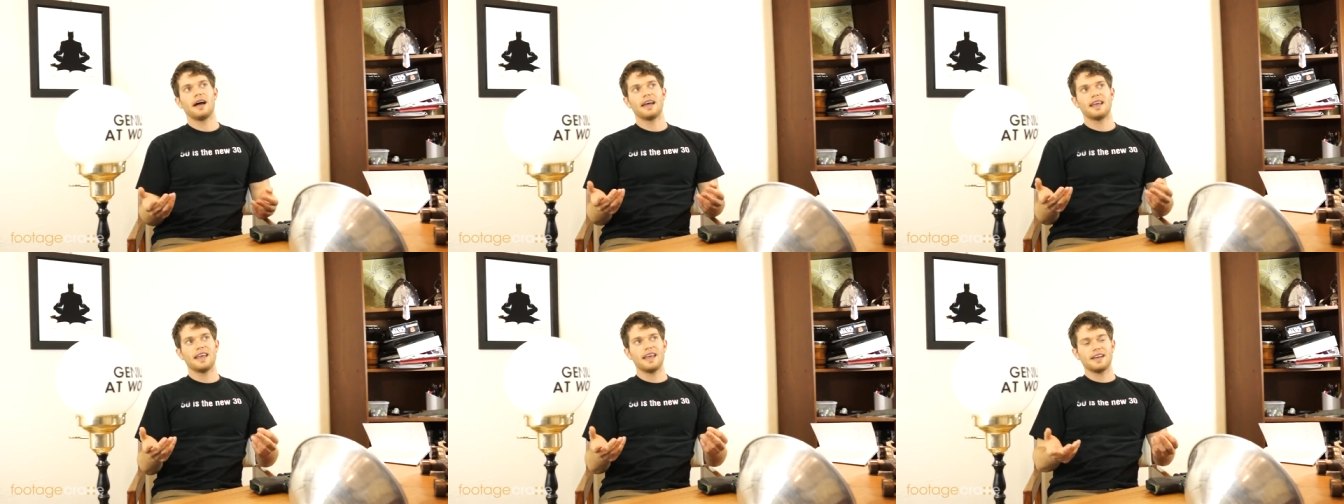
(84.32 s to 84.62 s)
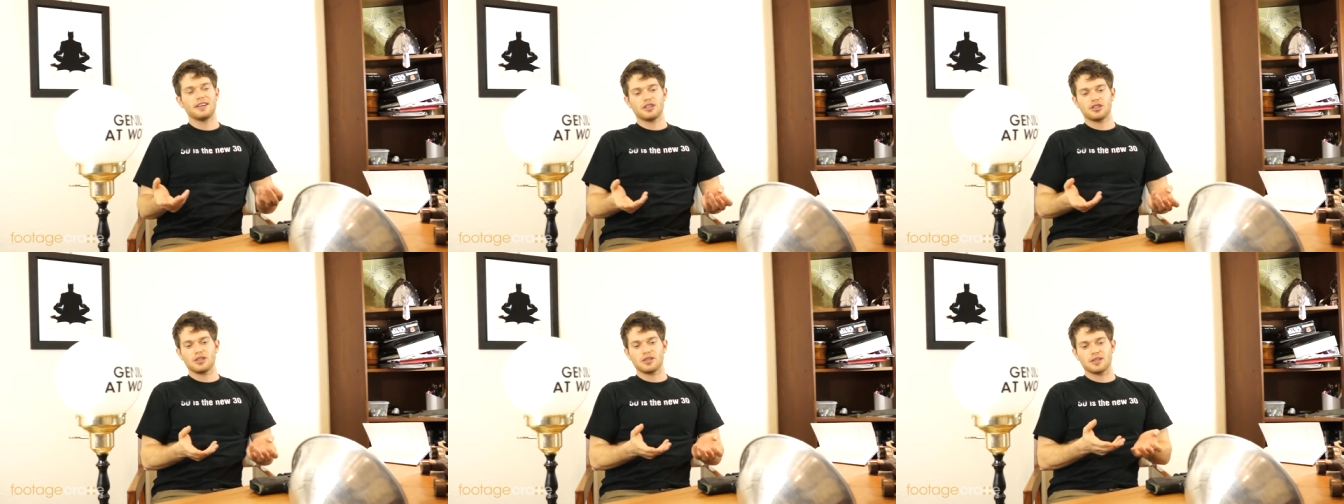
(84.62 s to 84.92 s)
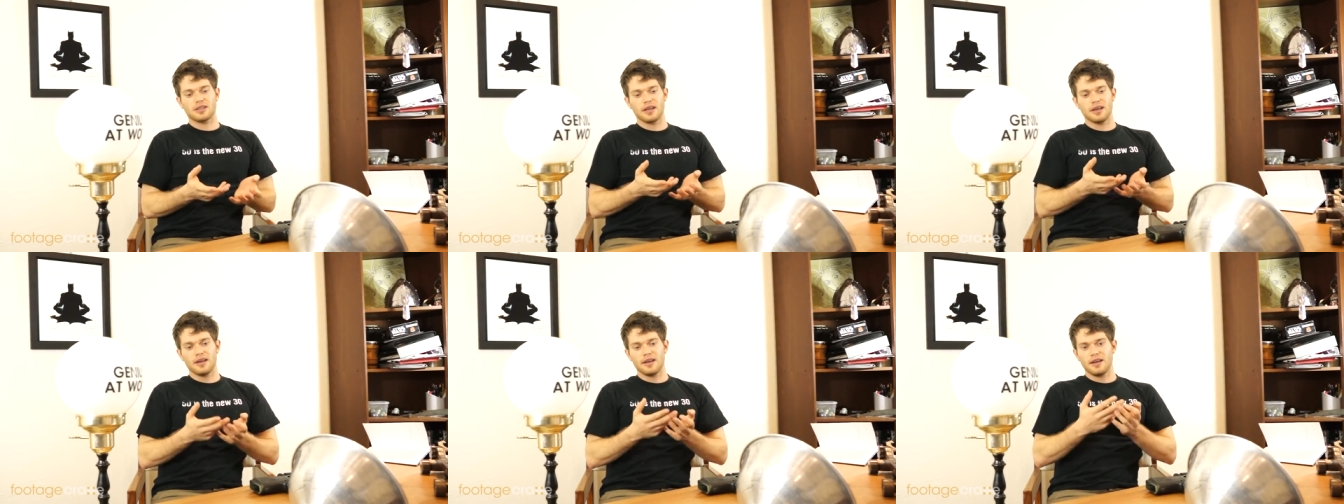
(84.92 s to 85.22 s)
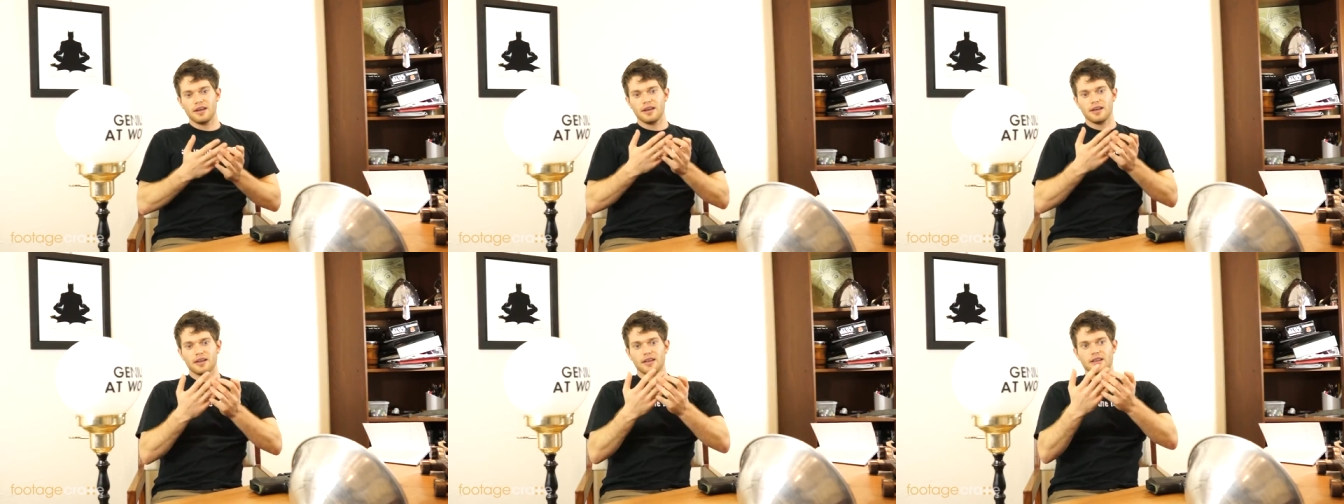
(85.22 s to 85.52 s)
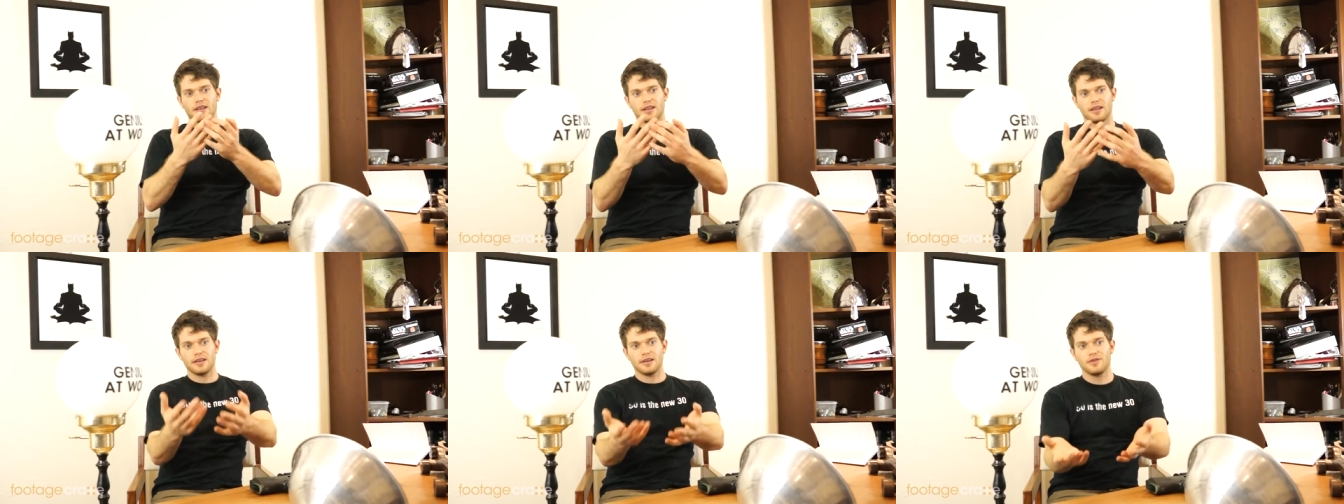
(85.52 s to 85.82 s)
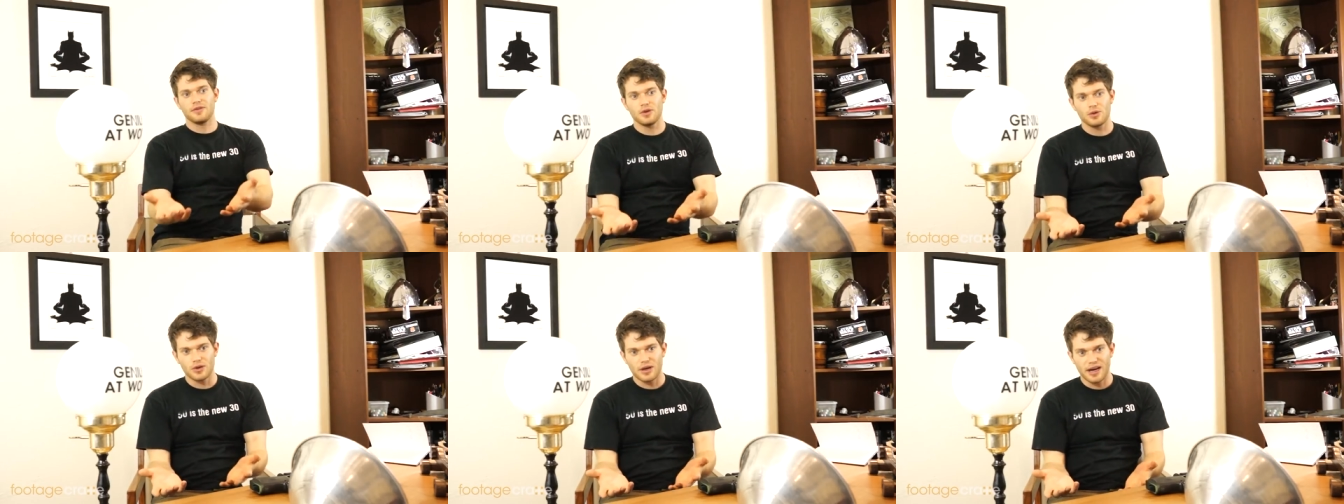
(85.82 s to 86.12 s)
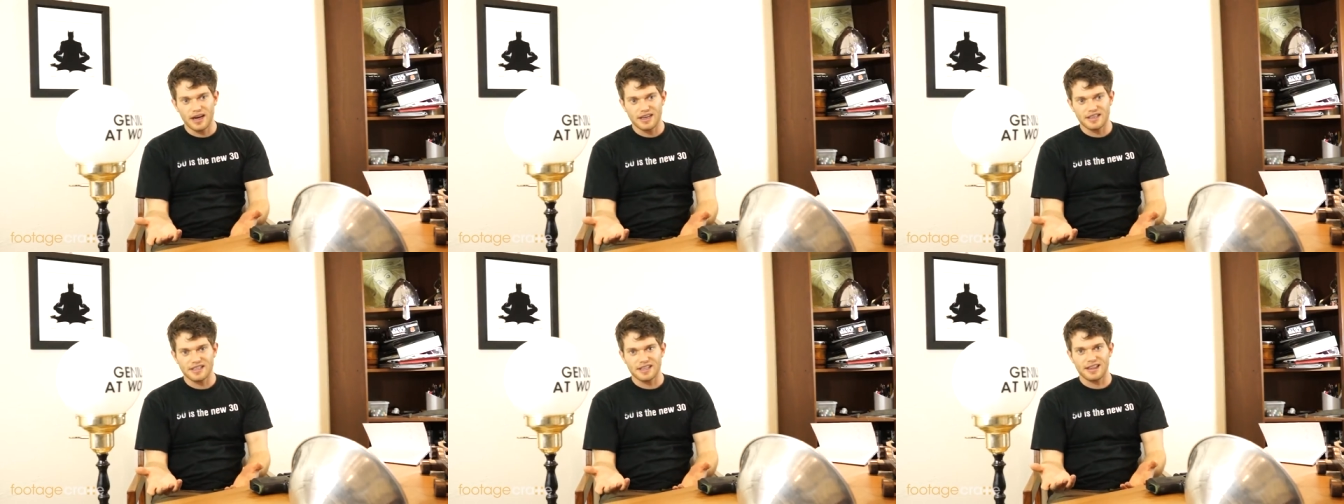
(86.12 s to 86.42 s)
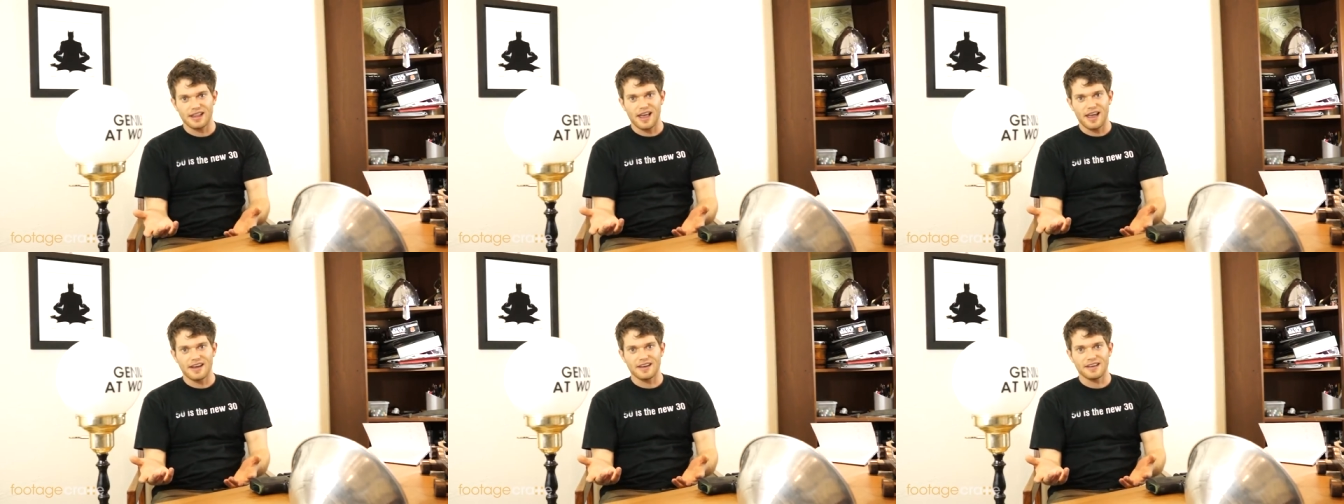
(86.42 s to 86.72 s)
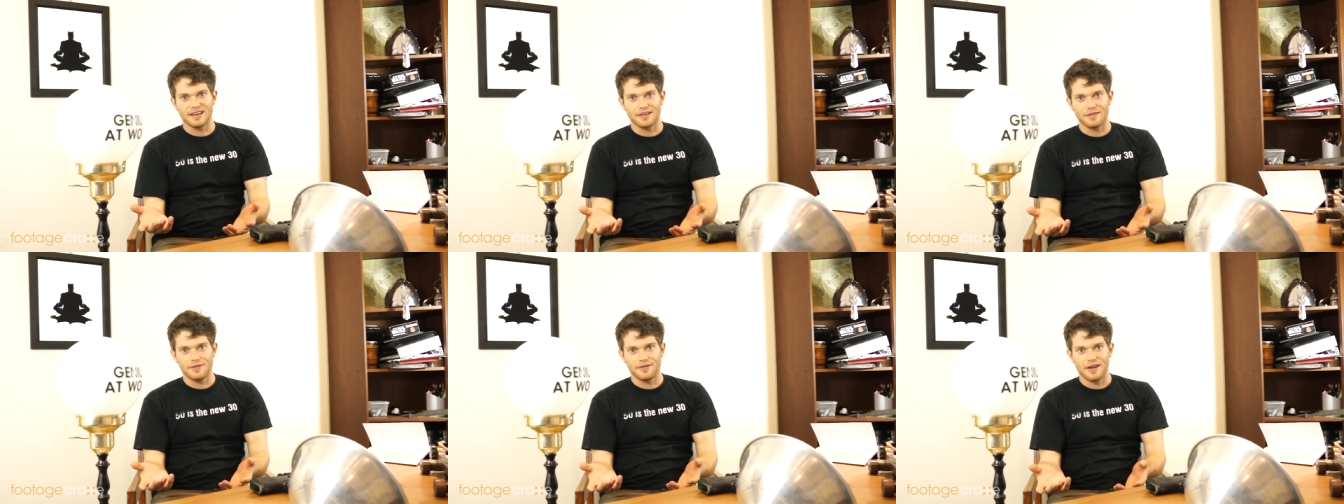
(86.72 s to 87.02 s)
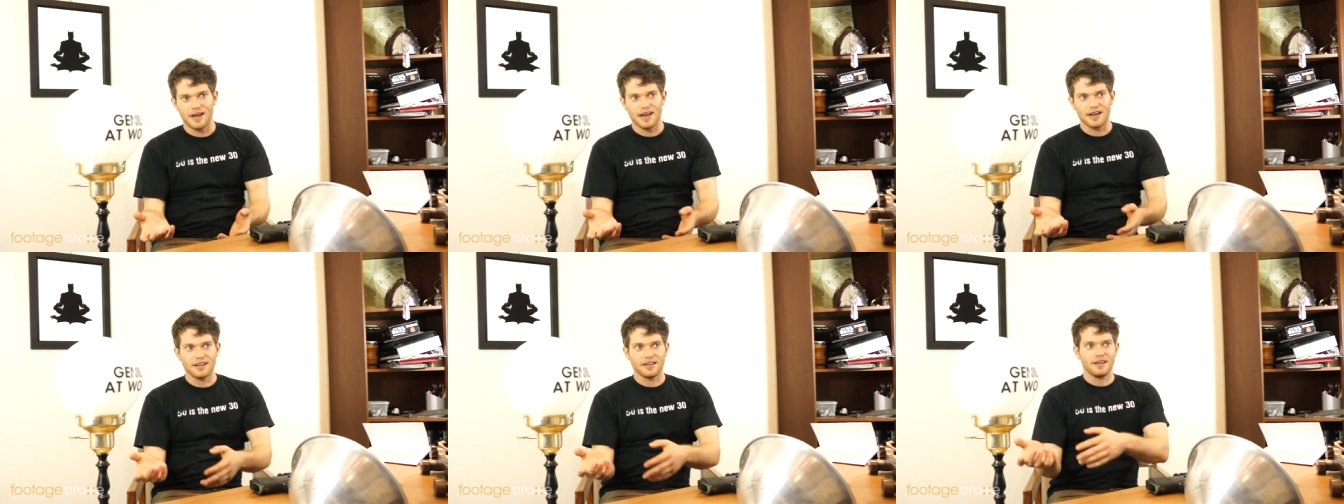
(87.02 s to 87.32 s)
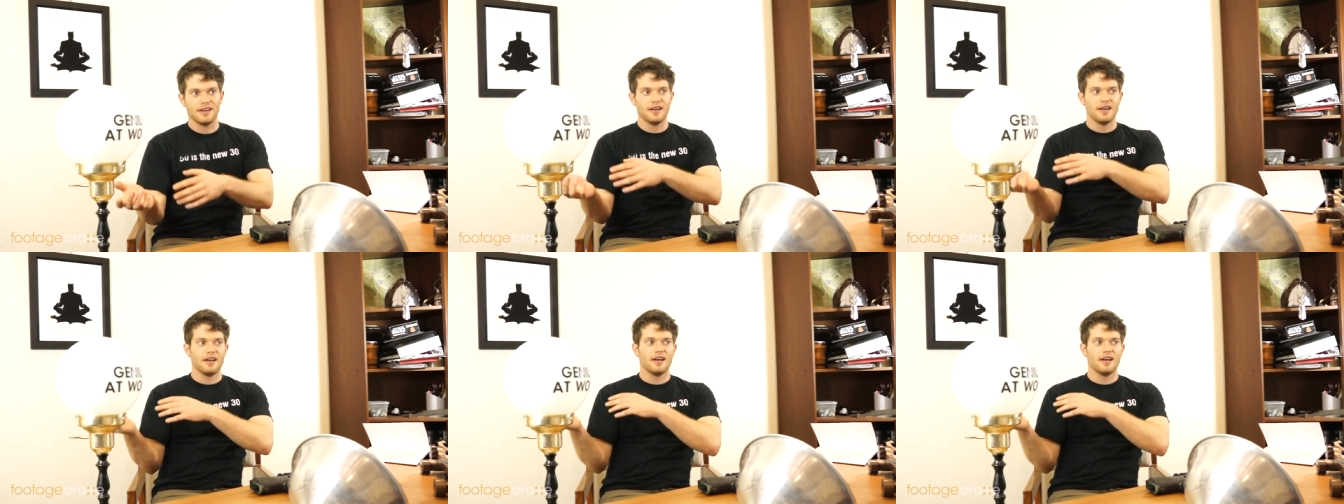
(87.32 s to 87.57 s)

I can't just give you guys a lightning effect,